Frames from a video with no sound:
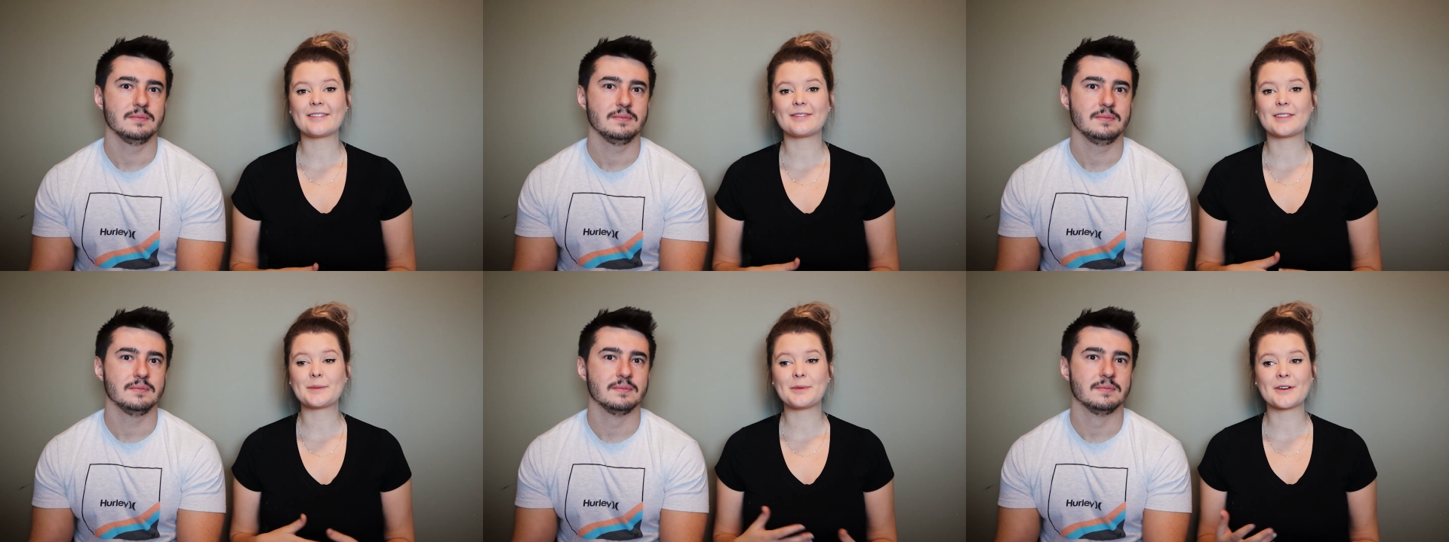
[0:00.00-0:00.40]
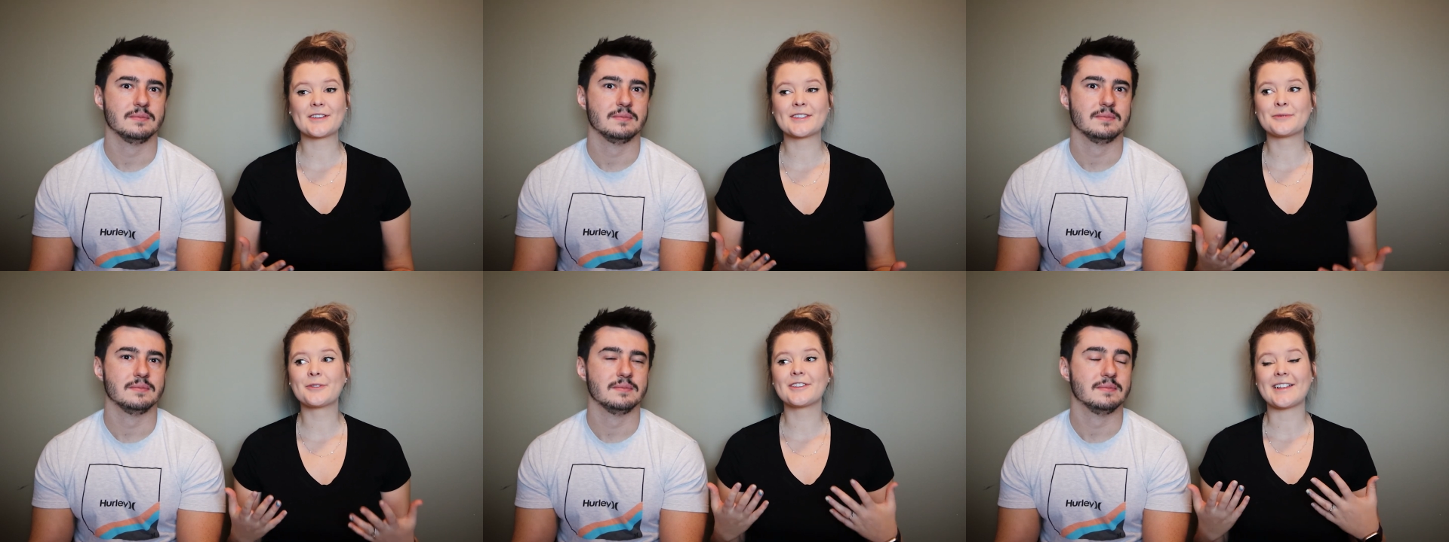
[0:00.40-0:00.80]
Speaker 1: the
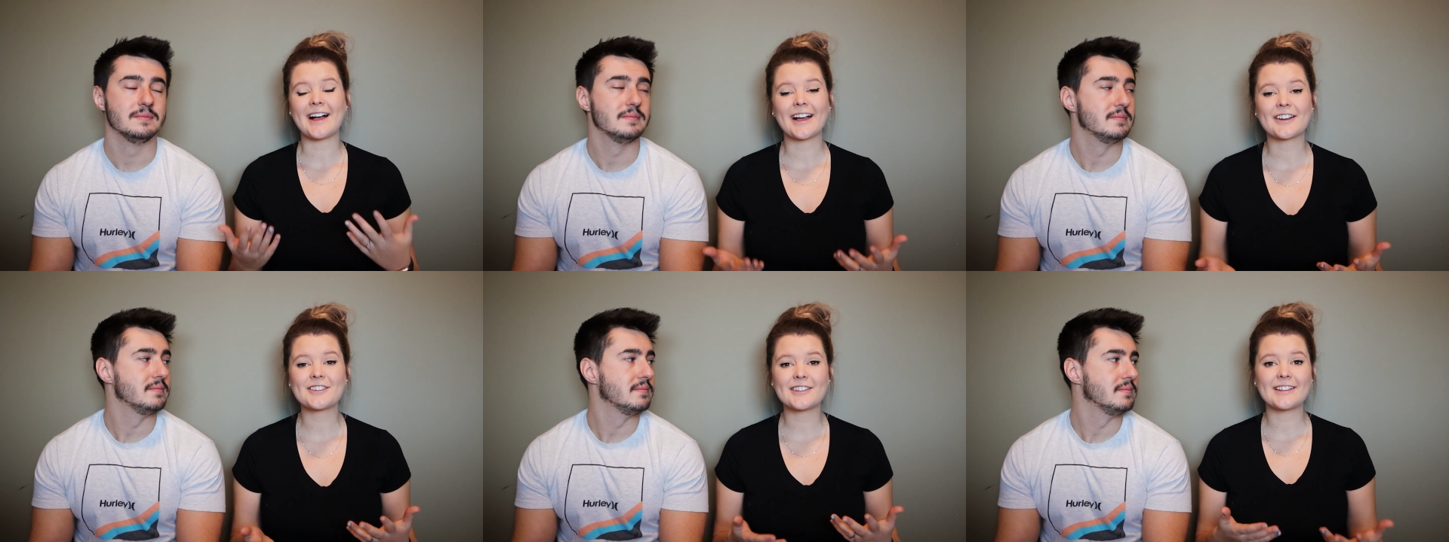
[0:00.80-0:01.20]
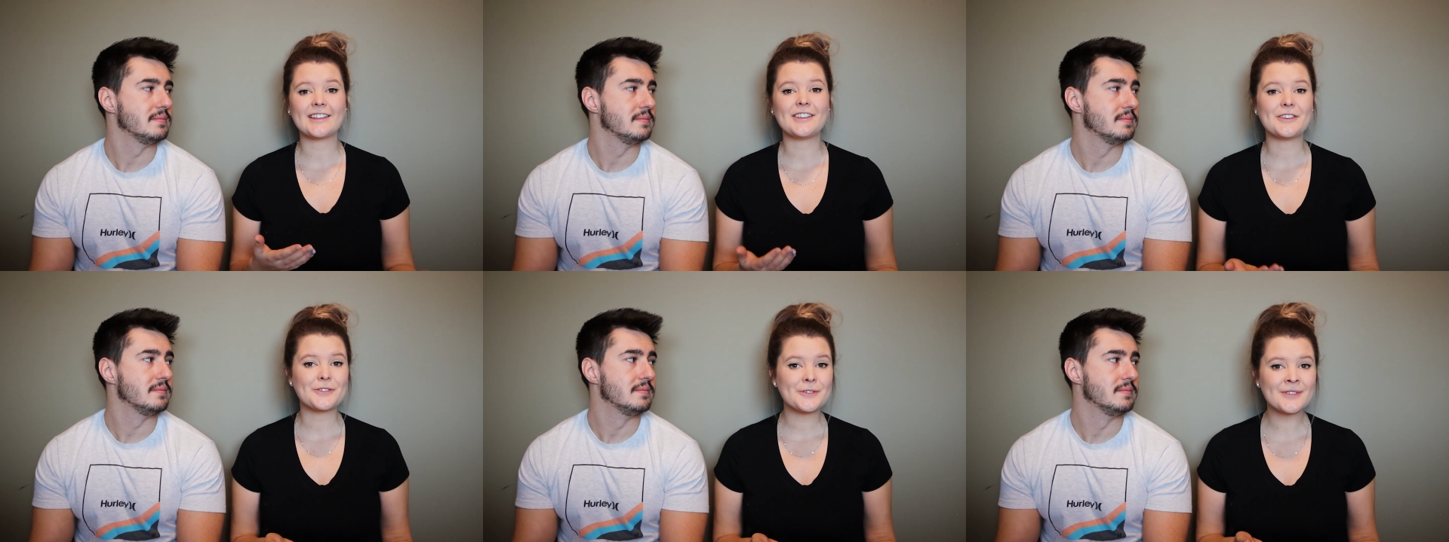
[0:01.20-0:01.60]
person will actually
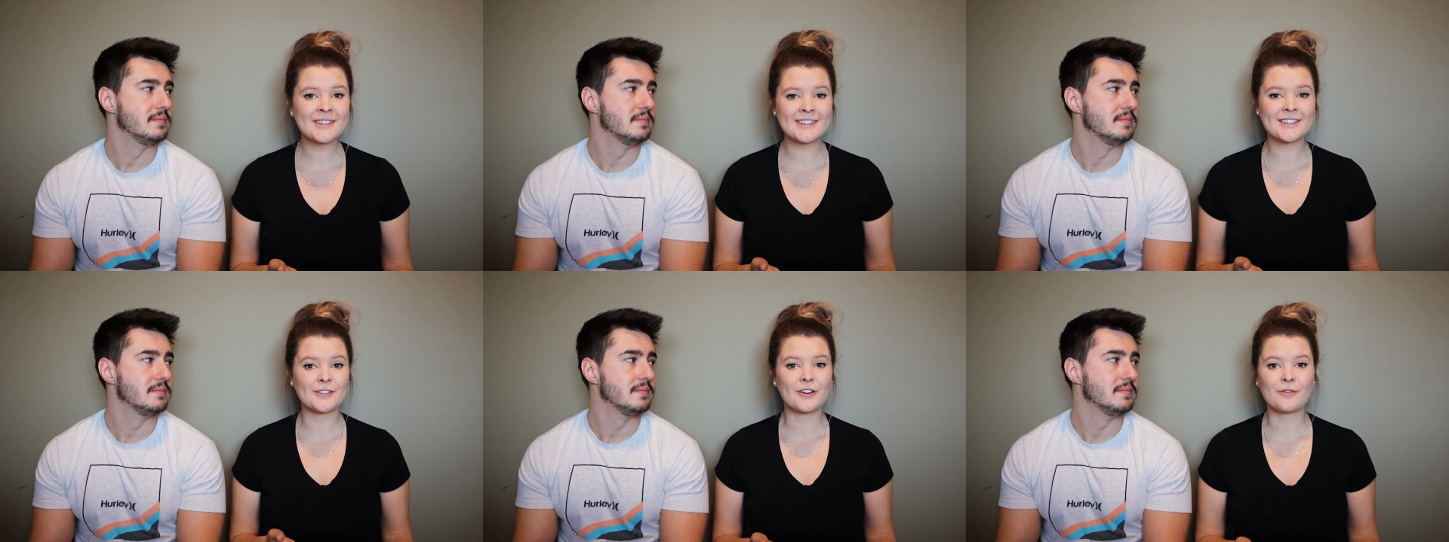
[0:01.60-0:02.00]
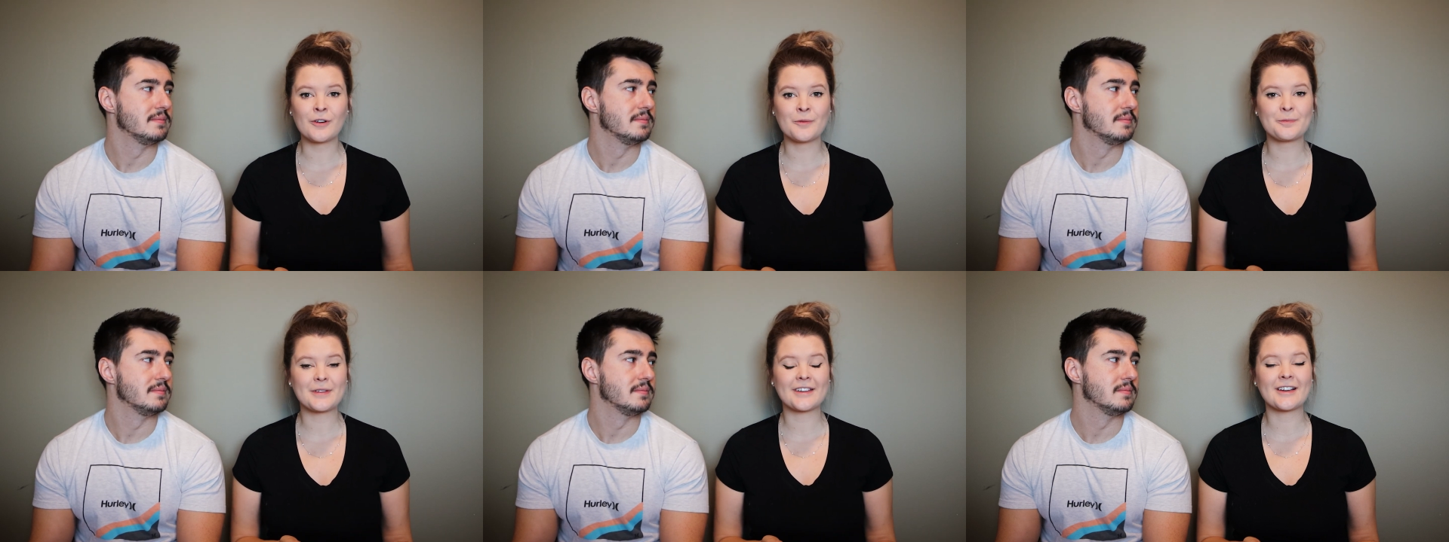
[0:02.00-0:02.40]
use so it
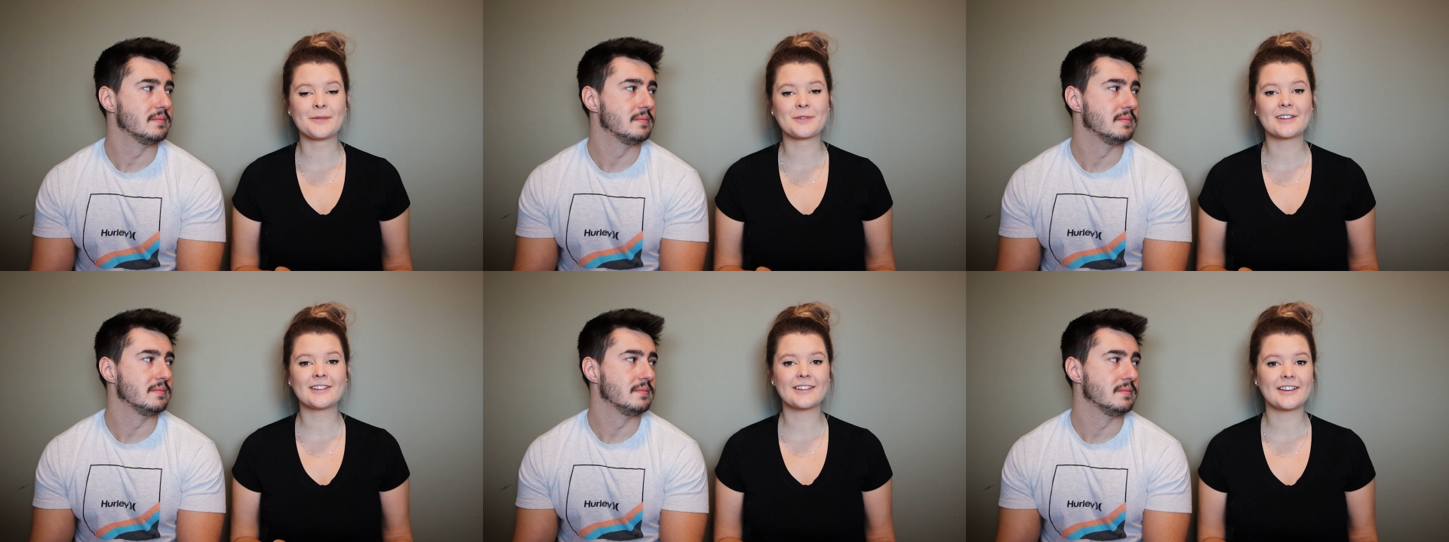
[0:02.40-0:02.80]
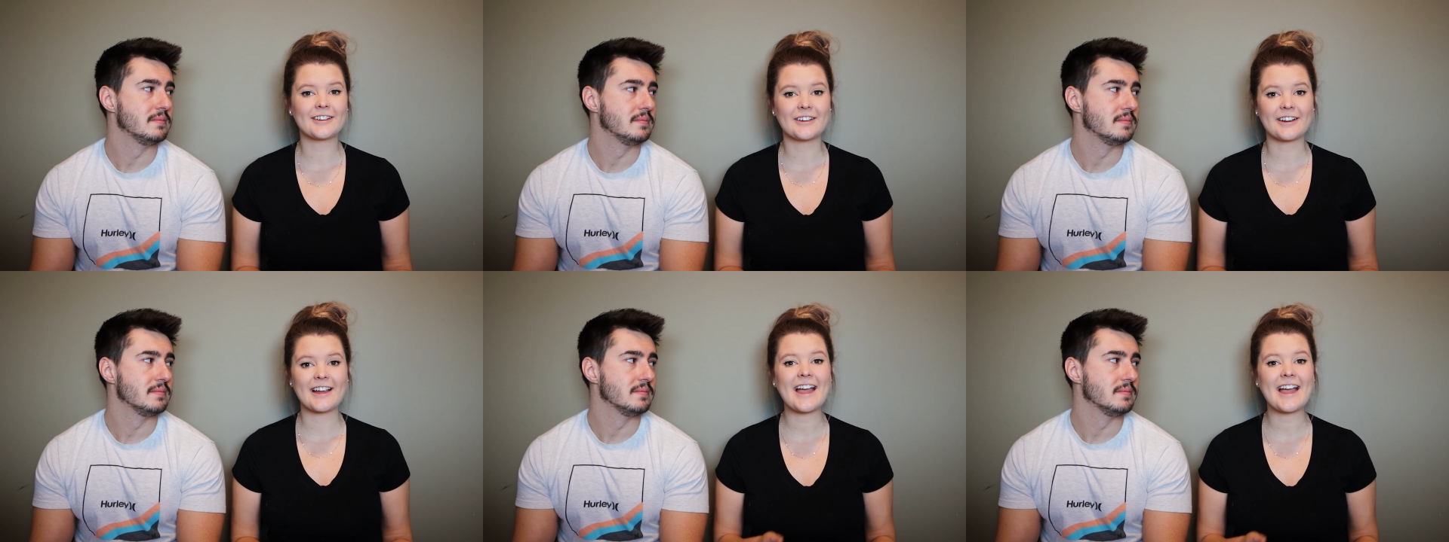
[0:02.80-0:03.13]
won't become clutter